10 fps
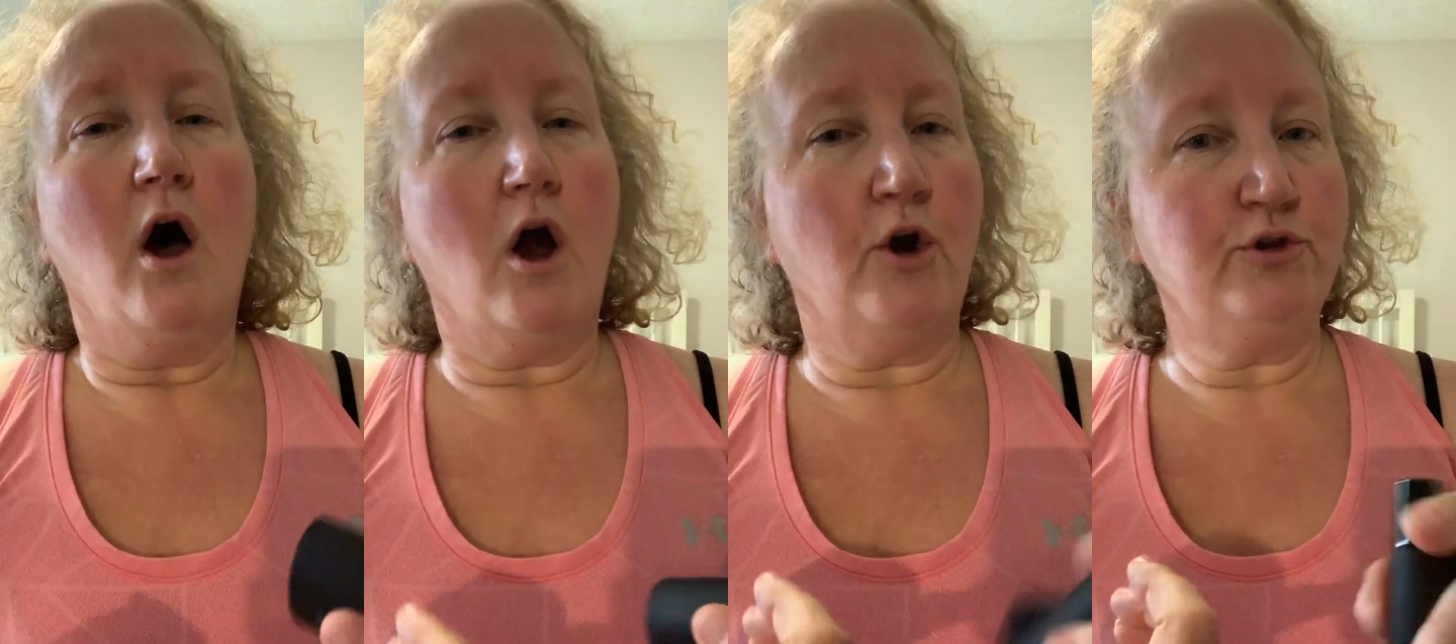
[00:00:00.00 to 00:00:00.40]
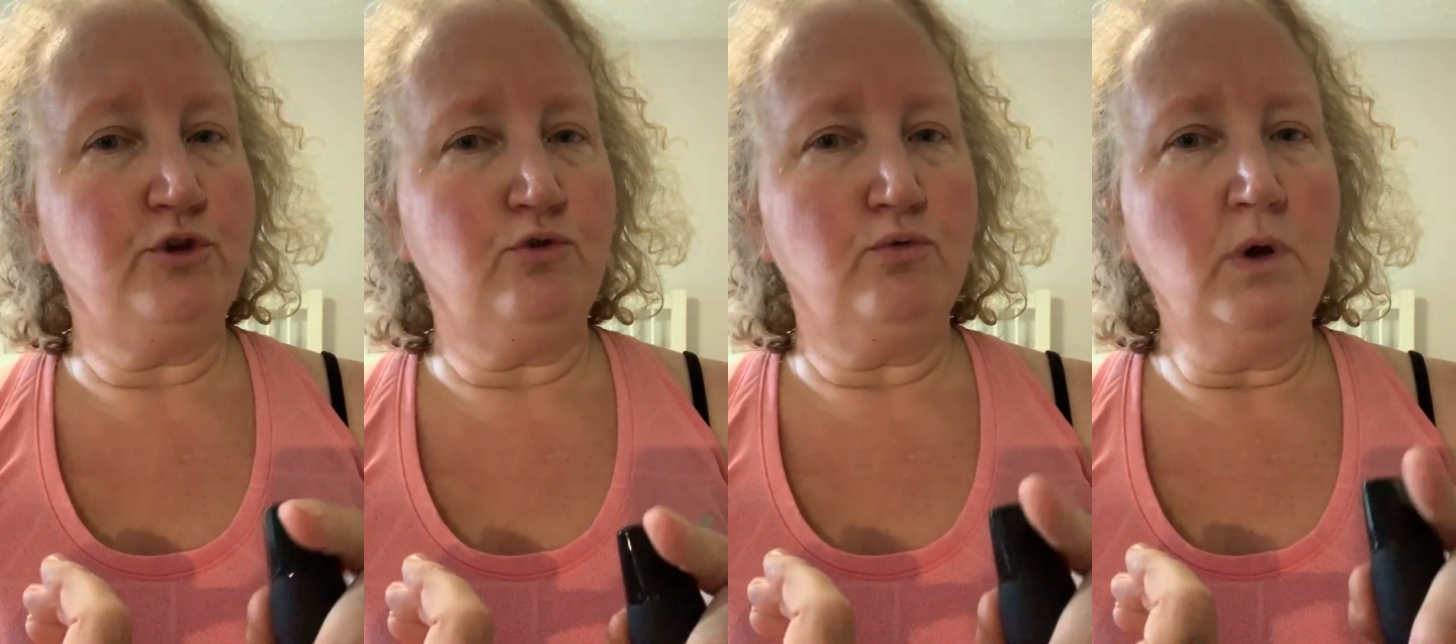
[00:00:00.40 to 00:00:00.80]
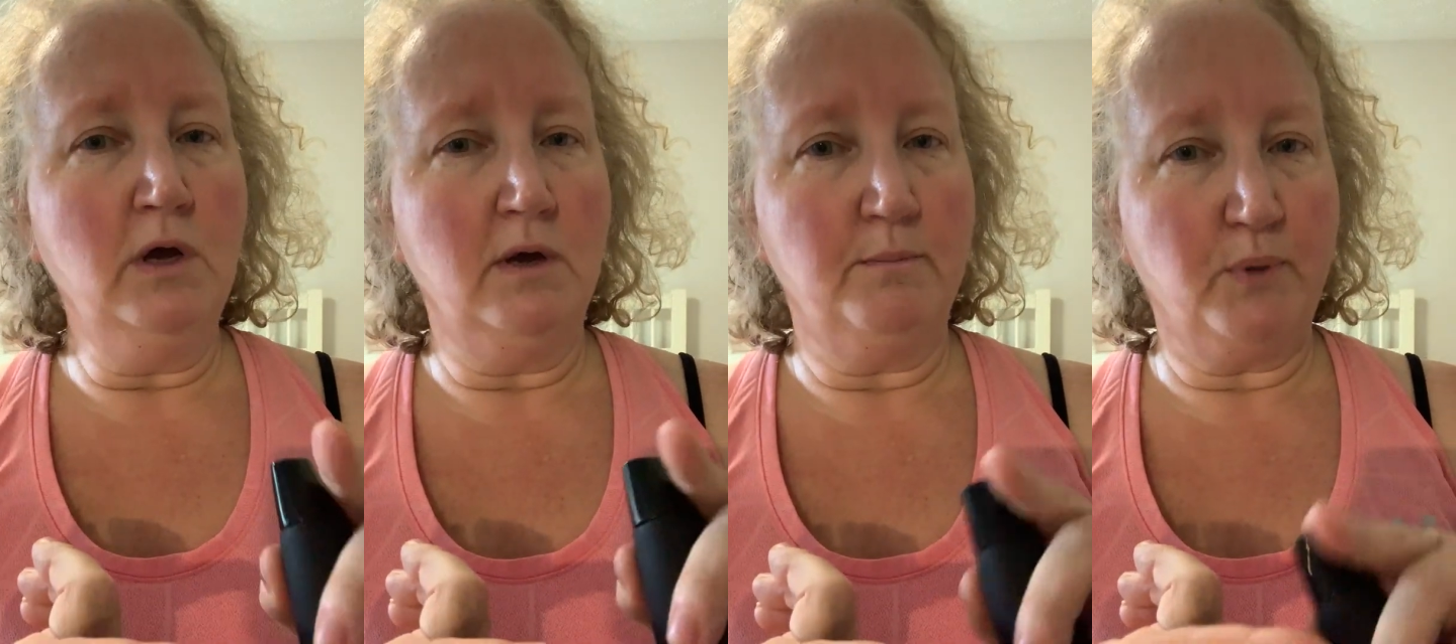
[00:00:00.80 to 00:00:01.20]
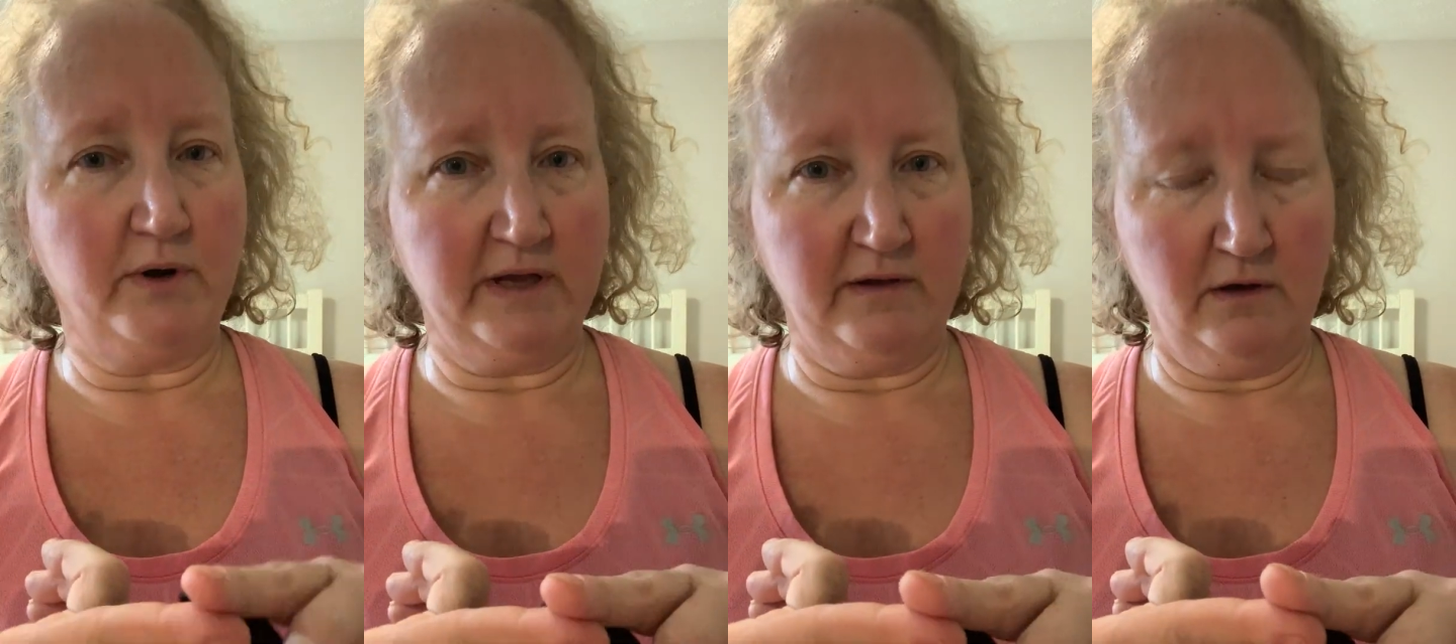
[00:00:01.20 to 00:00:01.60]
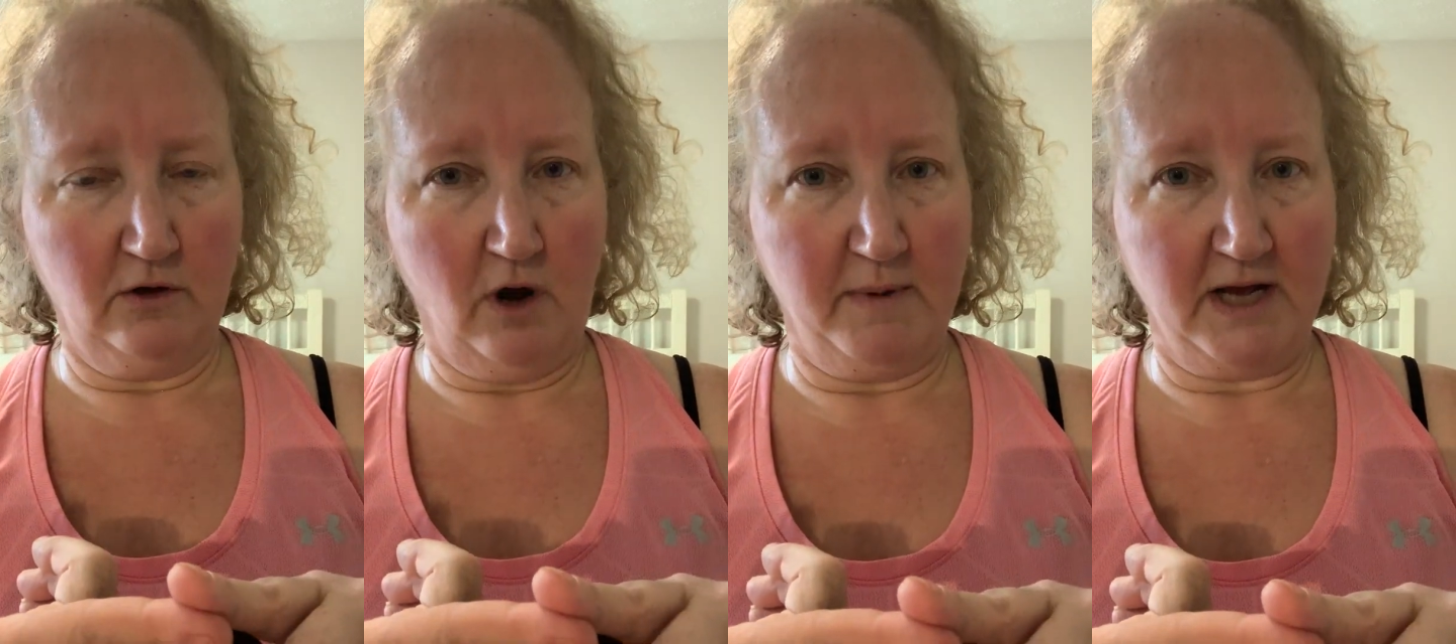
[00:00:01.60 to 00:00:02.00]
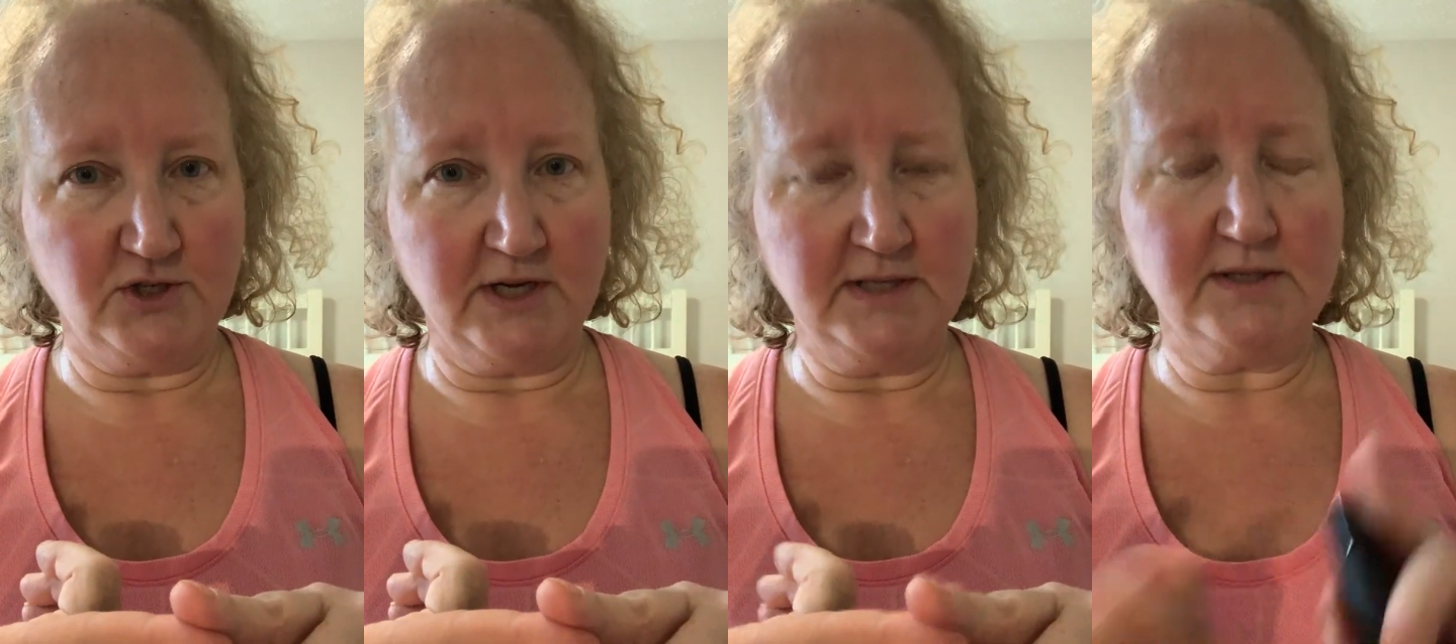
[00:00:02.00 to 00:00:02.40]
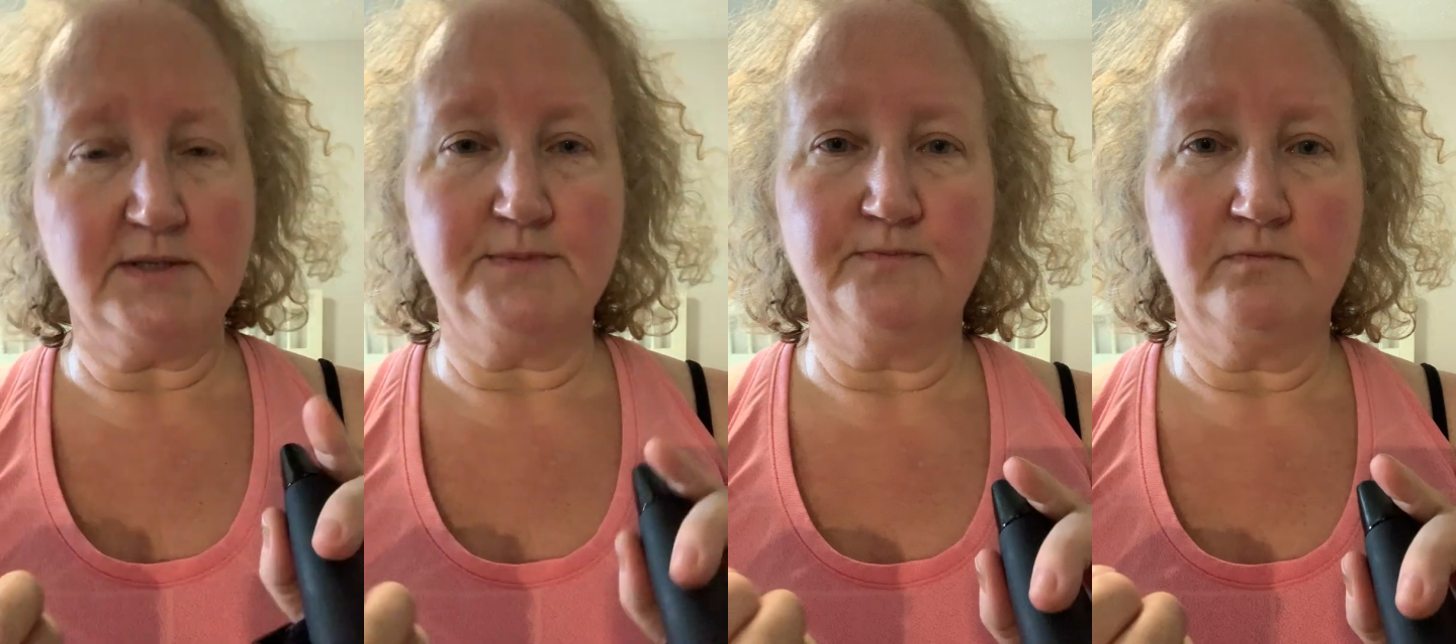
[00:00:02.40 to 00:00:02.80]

are you burning carbohydrates?